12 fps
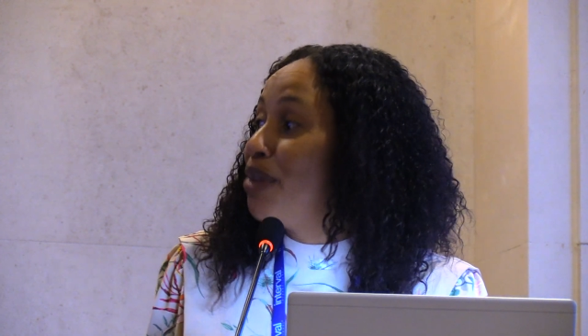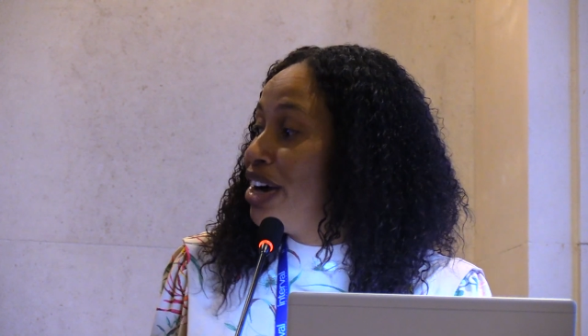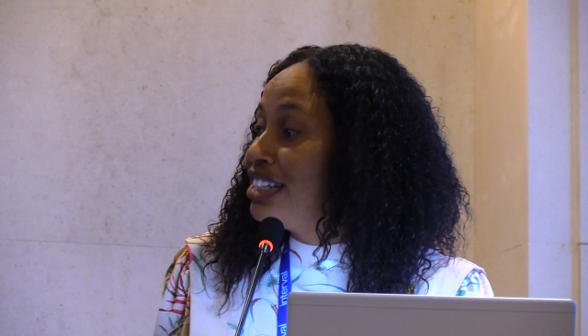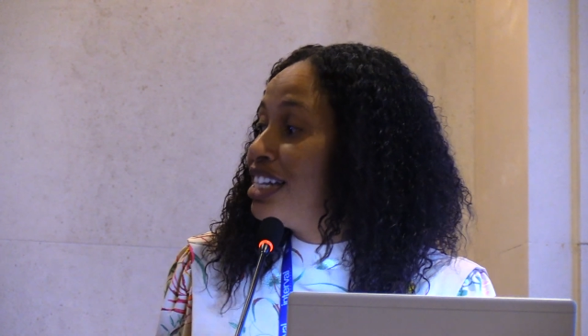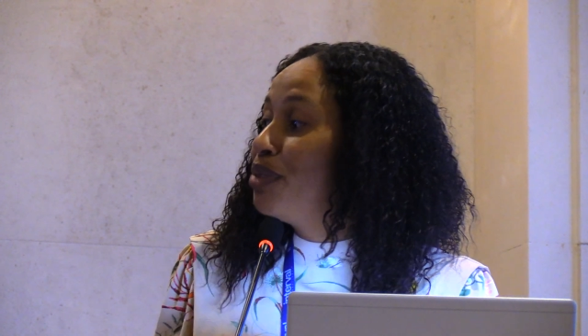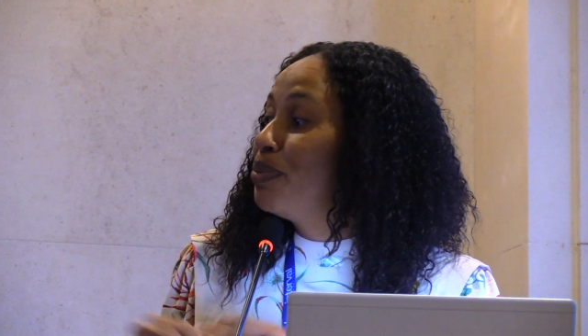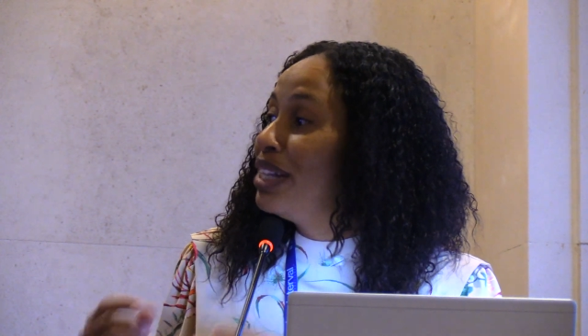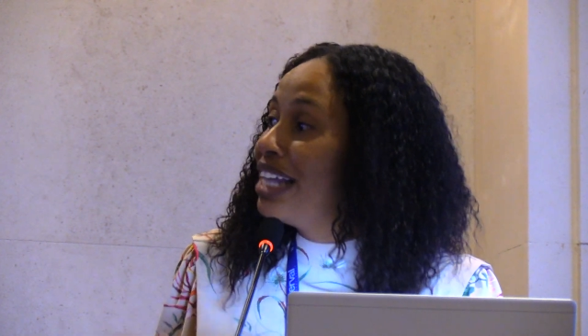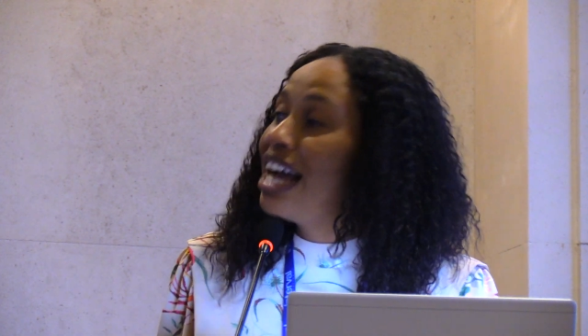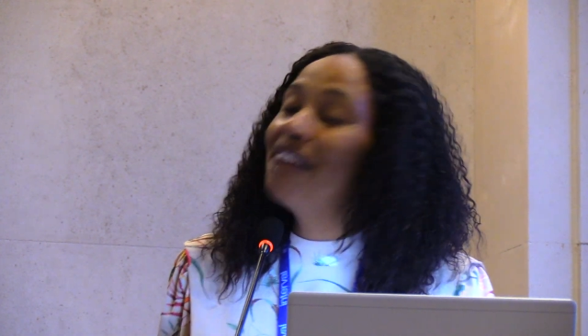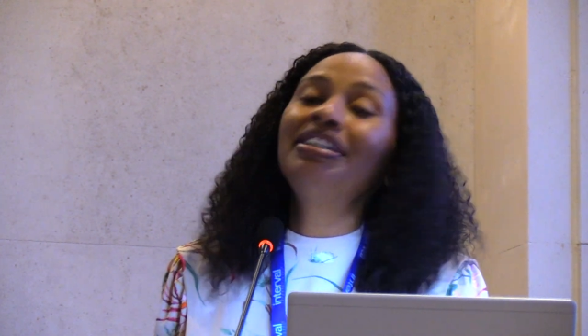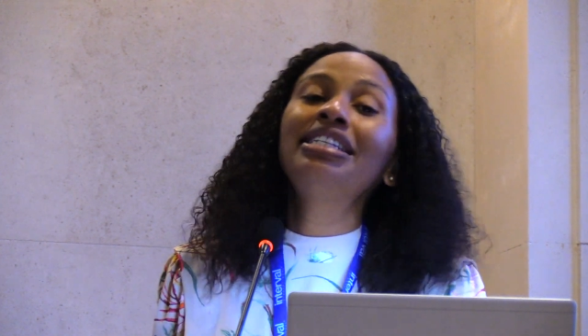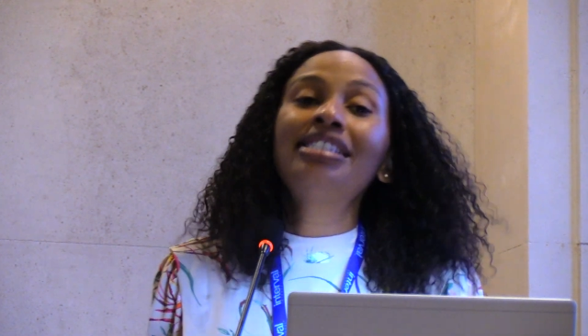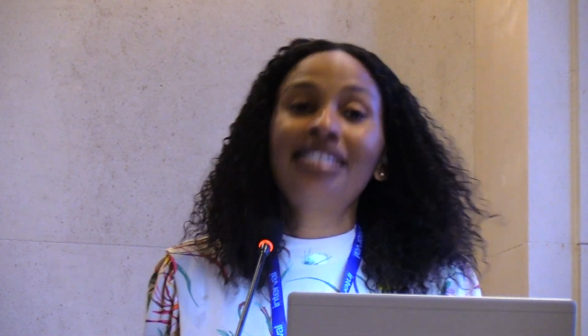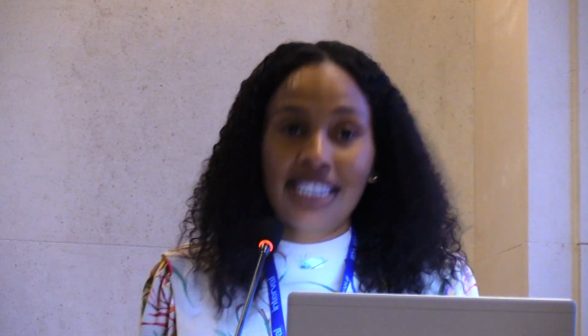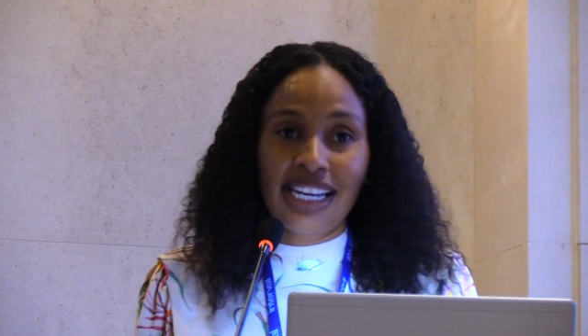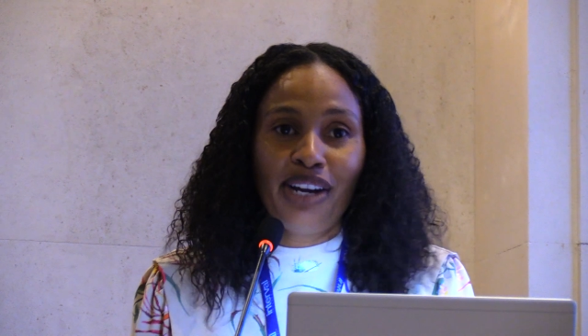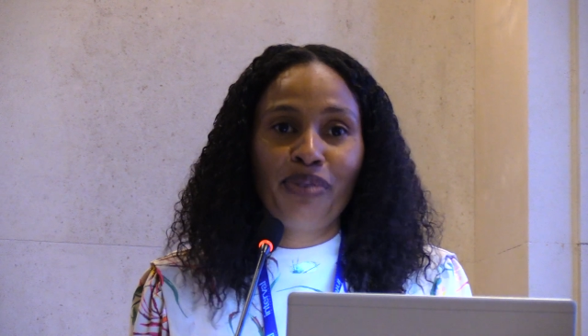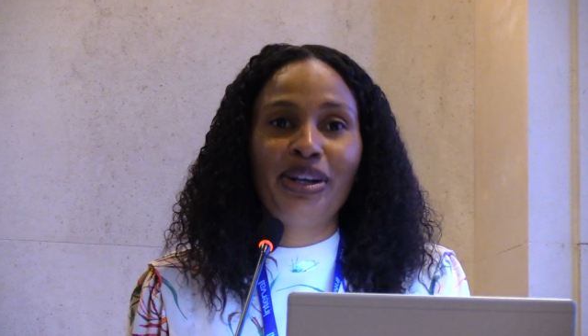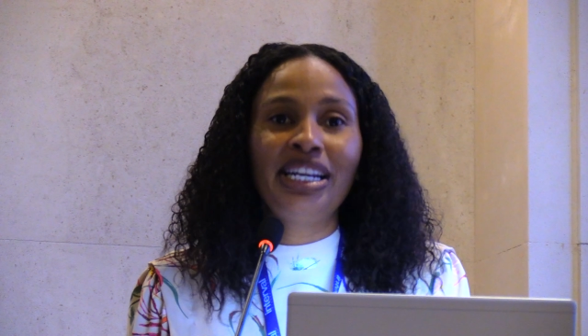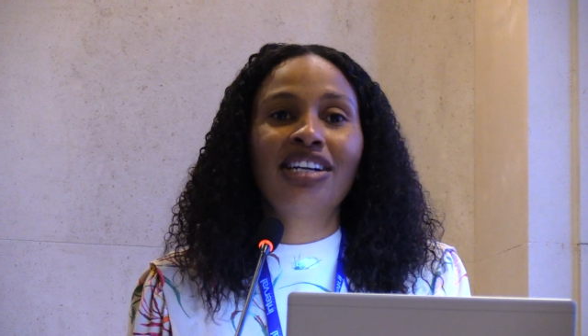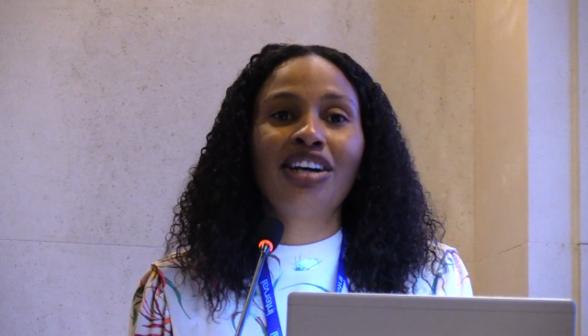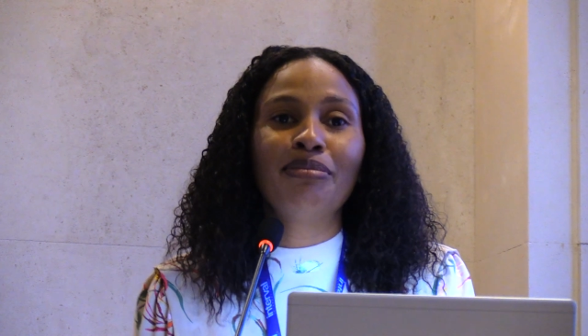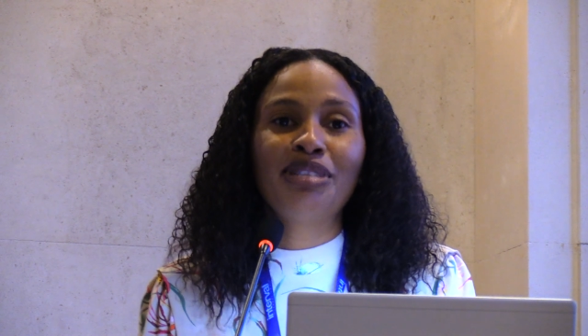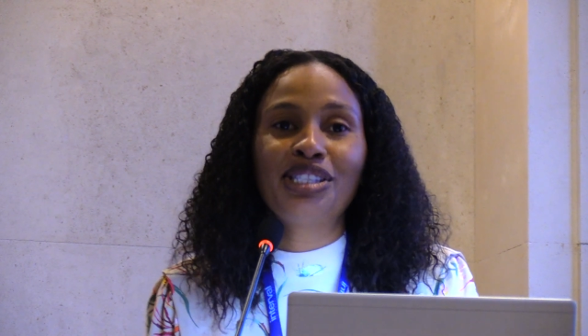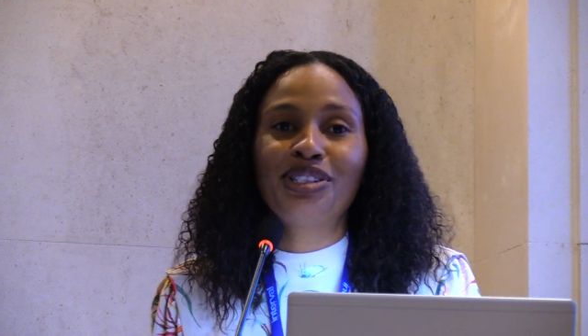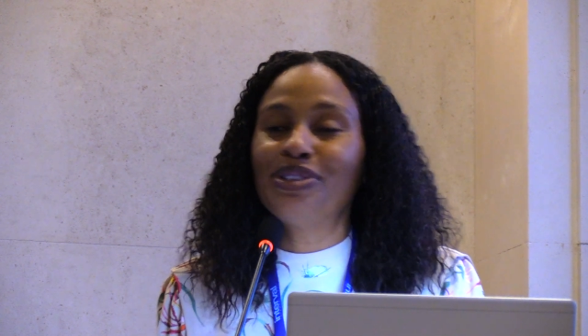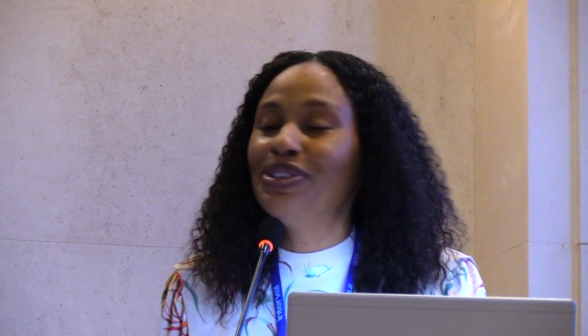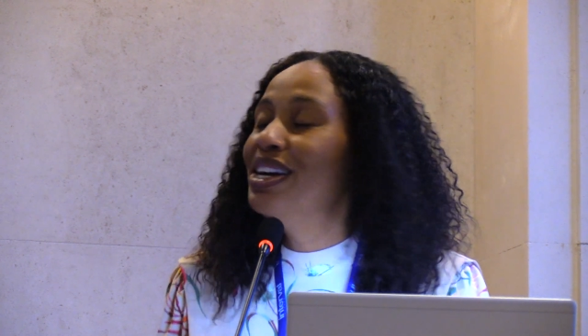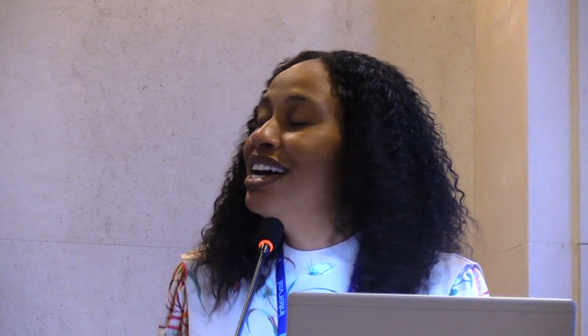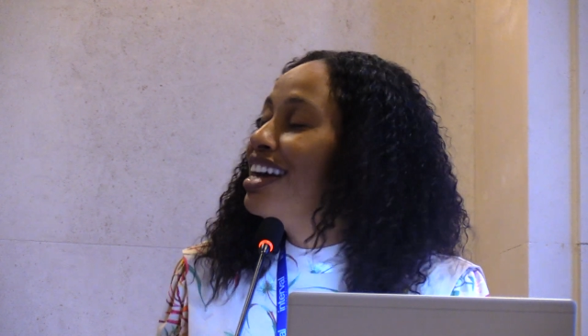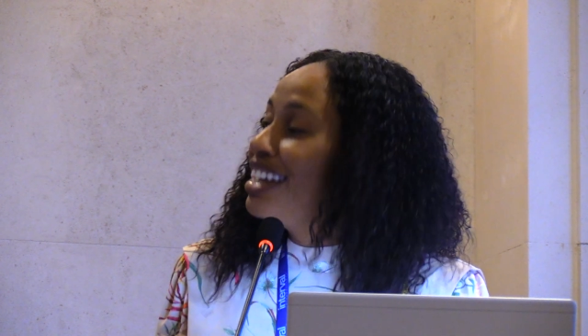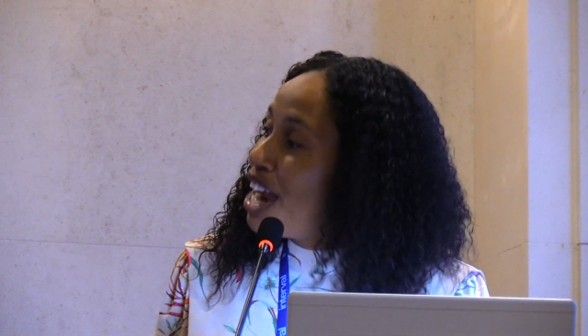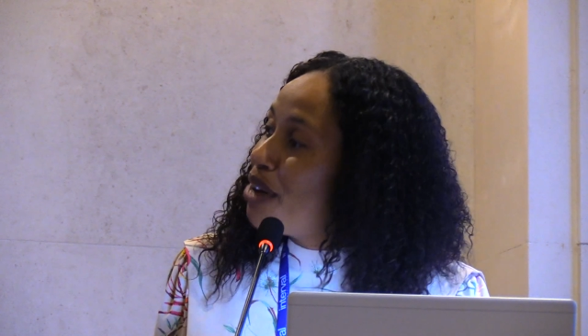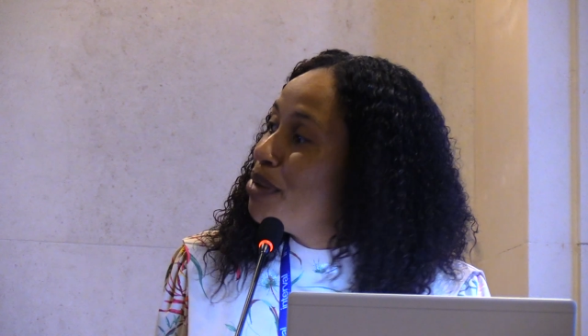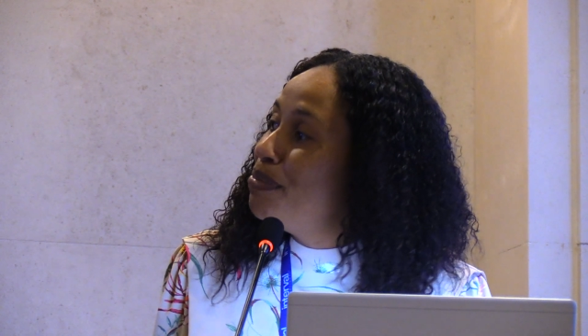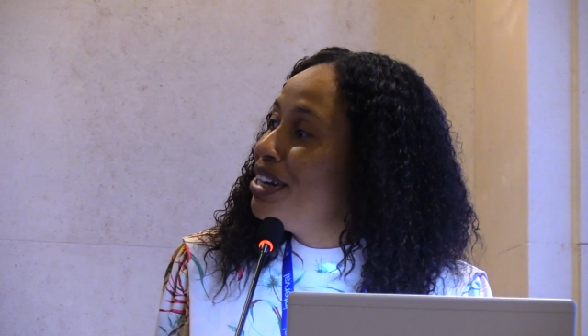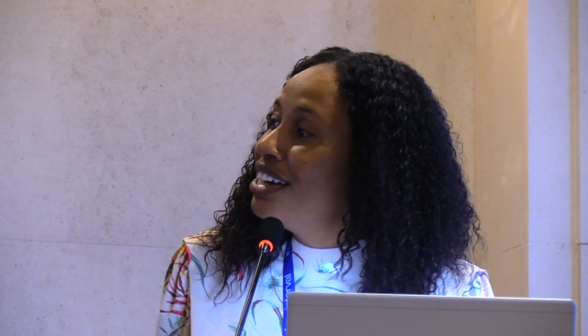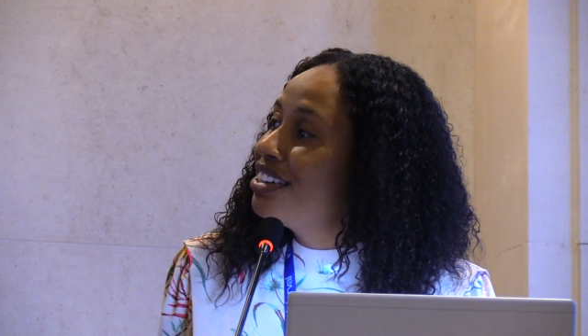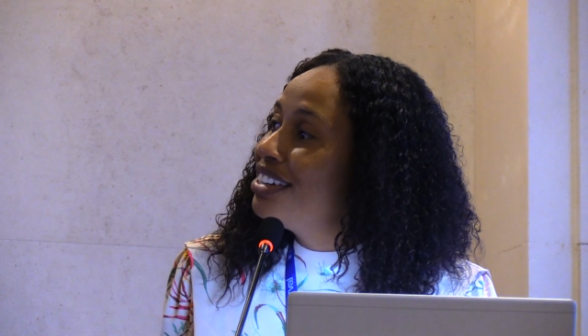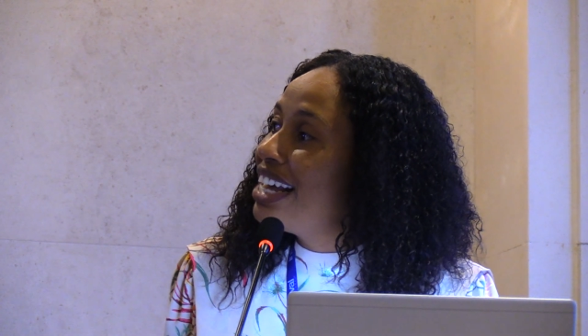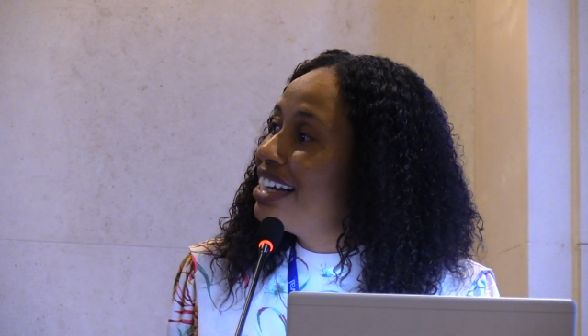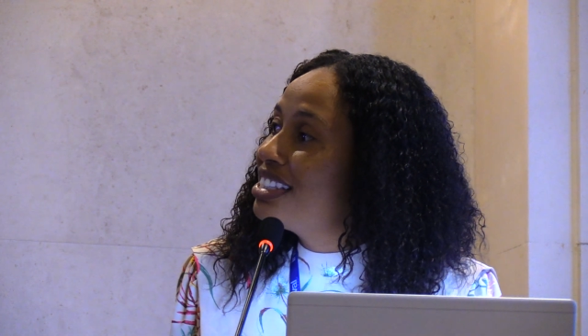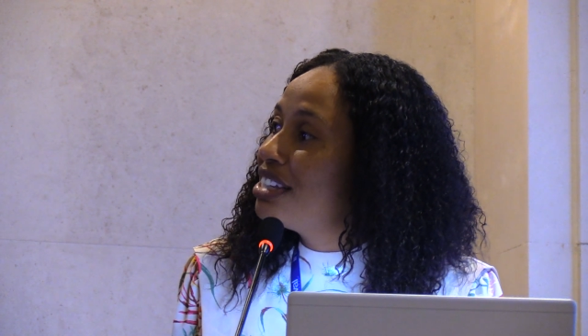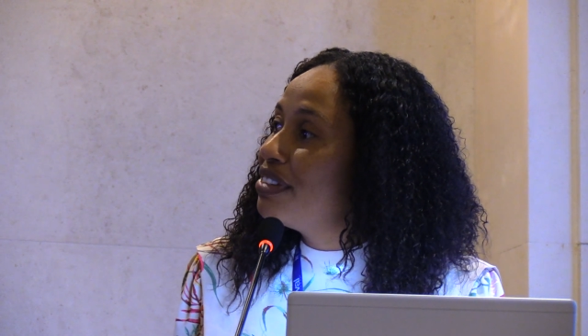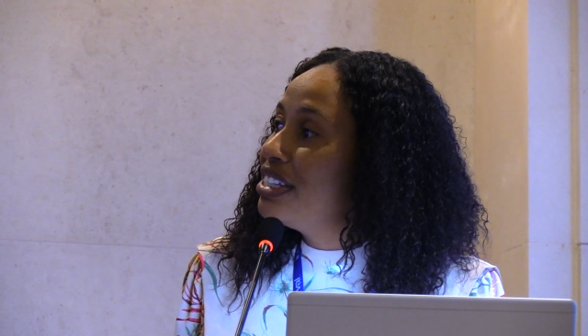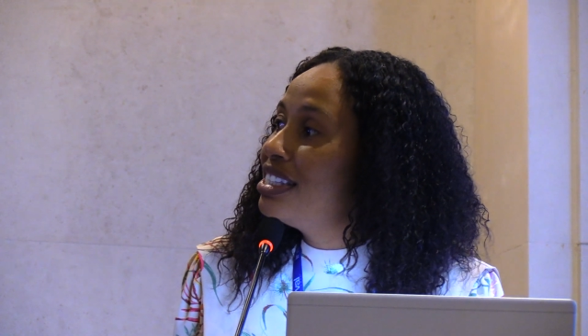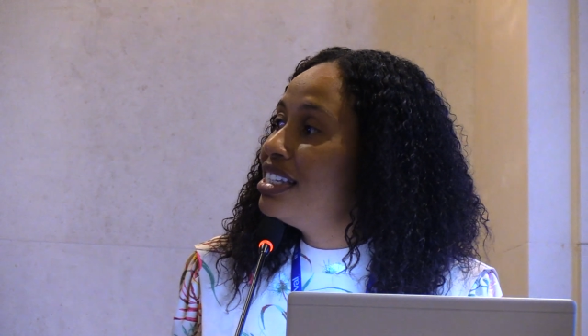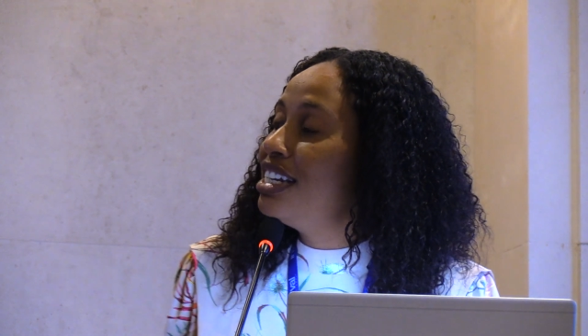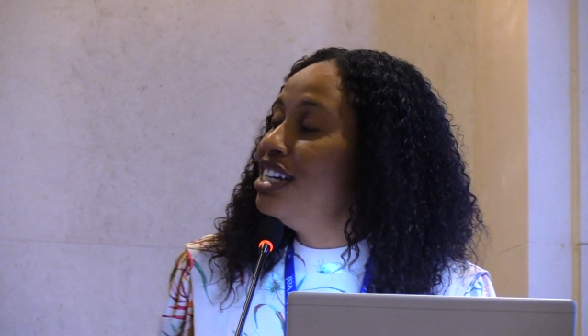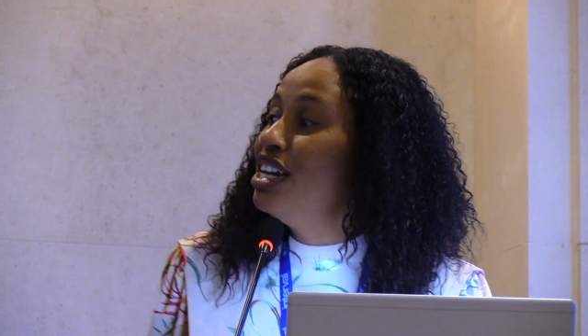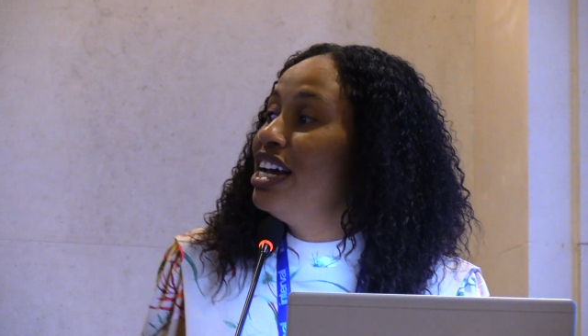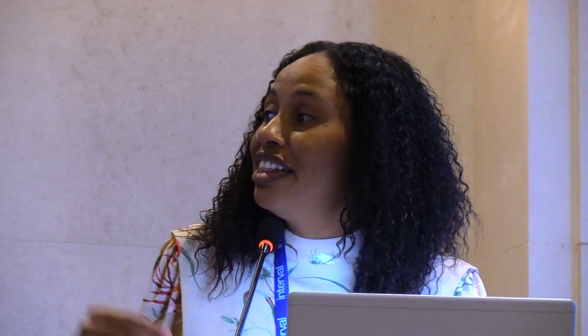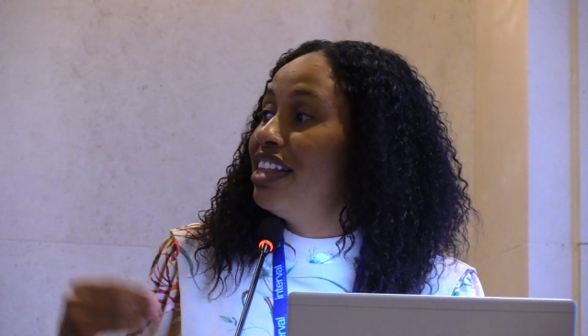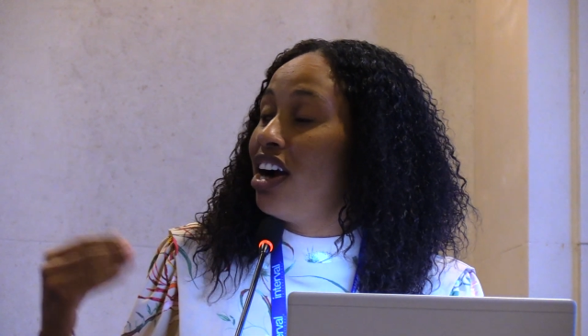Martin will have its say when it comes to Caribbean connectivity.